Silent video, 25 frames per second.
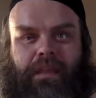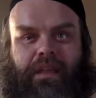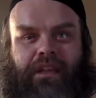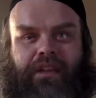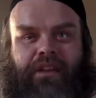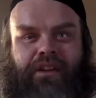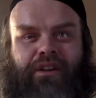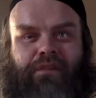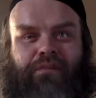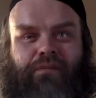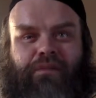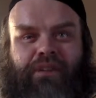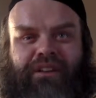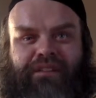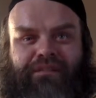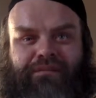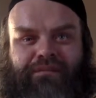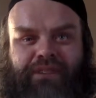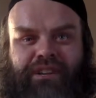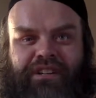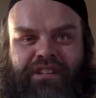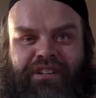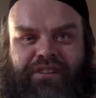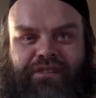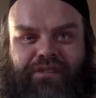You know,
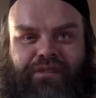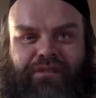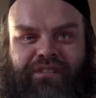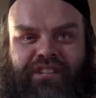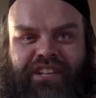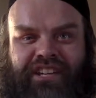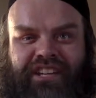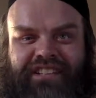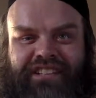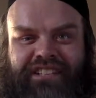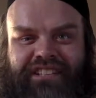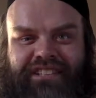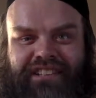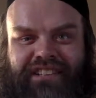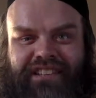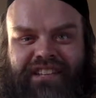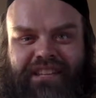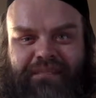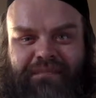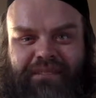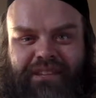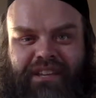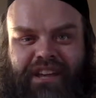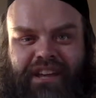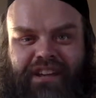when you only get to see
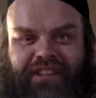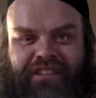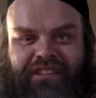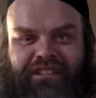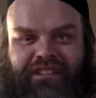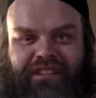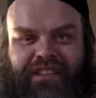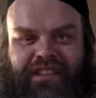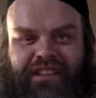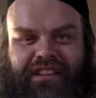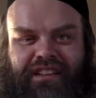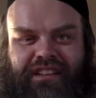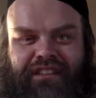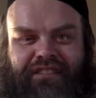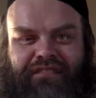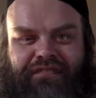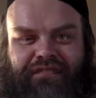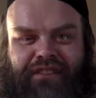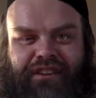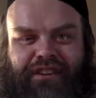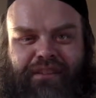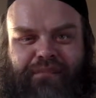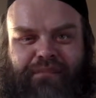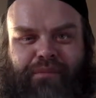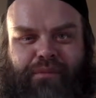them occasionally, then it's
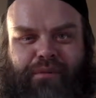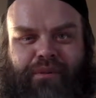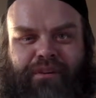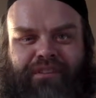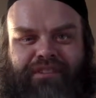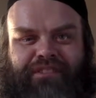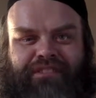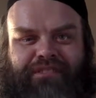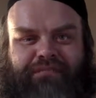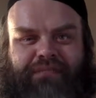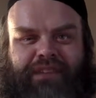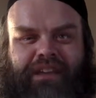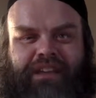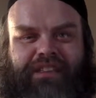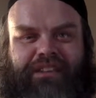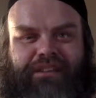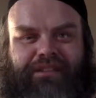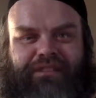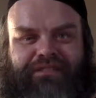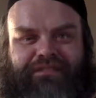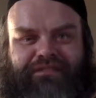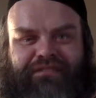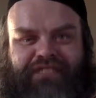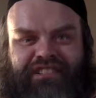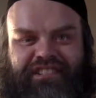very important to make
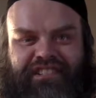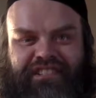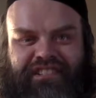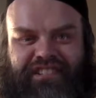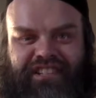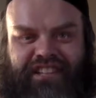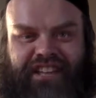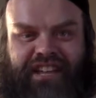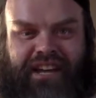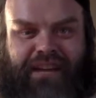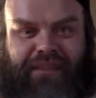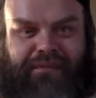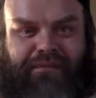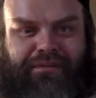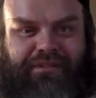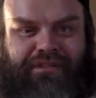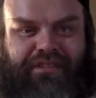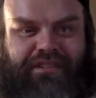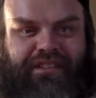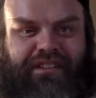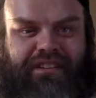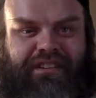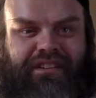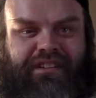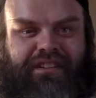those visits count.